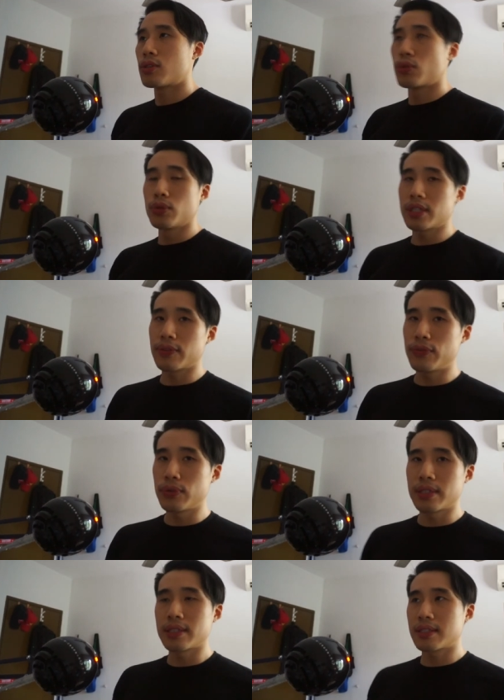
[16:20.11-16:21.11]
So those are the few
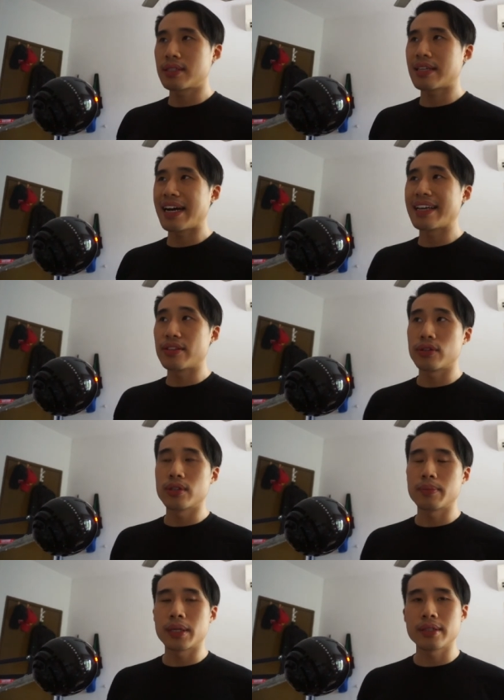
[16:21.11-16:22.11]
things I learned
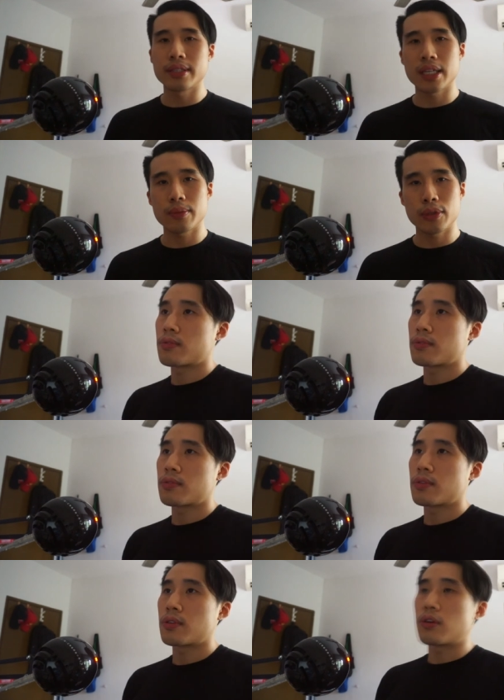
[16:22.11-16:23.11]
about this anime.
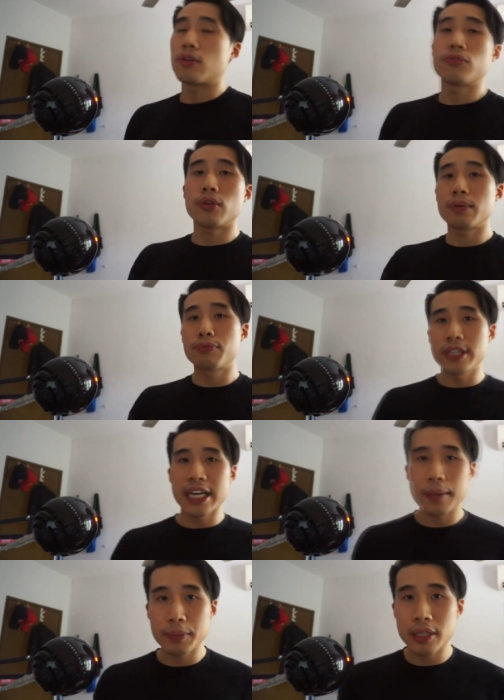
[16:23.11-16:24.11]
Overall, I'm pretty
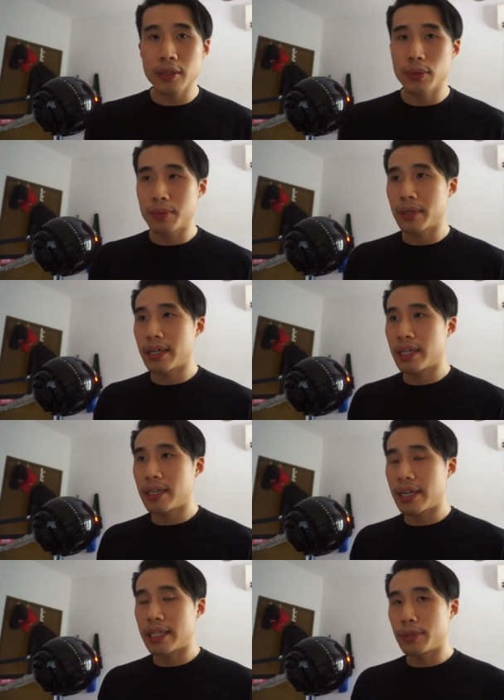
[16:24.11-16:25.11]
happy with my
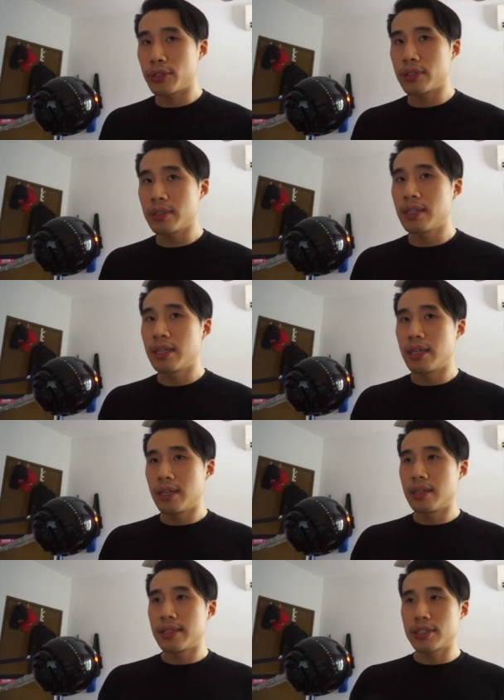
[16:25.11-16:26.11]
animation.
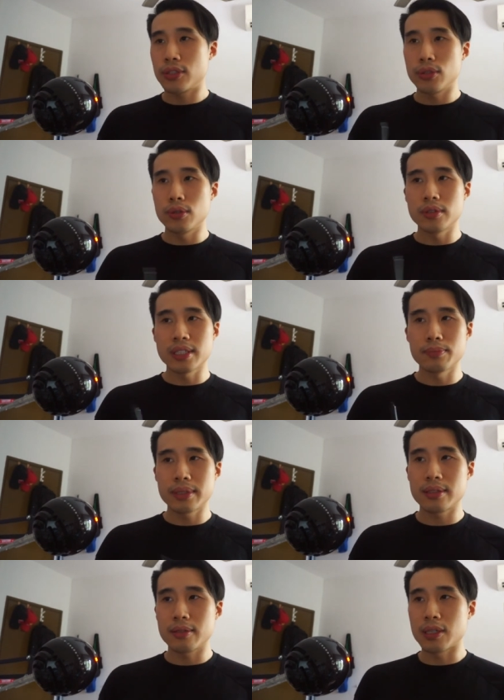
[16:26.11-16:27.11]
There's still some
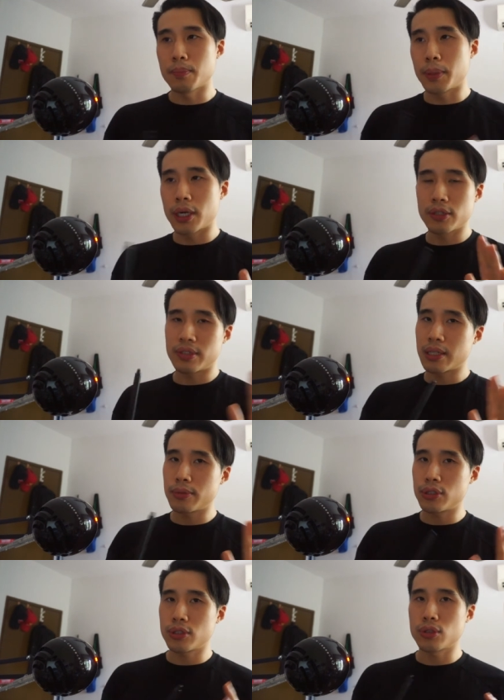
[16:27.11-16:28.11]
parts of the
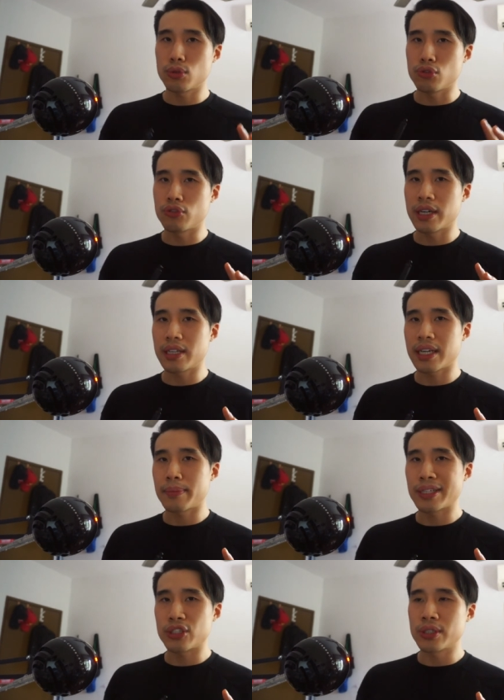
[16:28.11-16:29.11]
animation is a little dry, like I
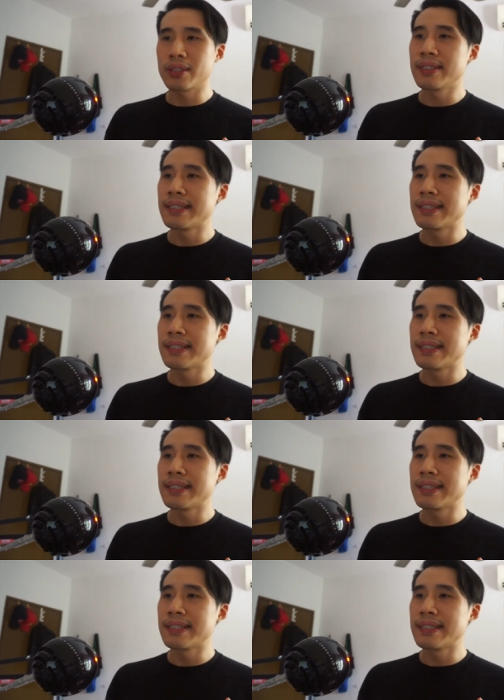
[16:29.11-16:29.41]
mentioned.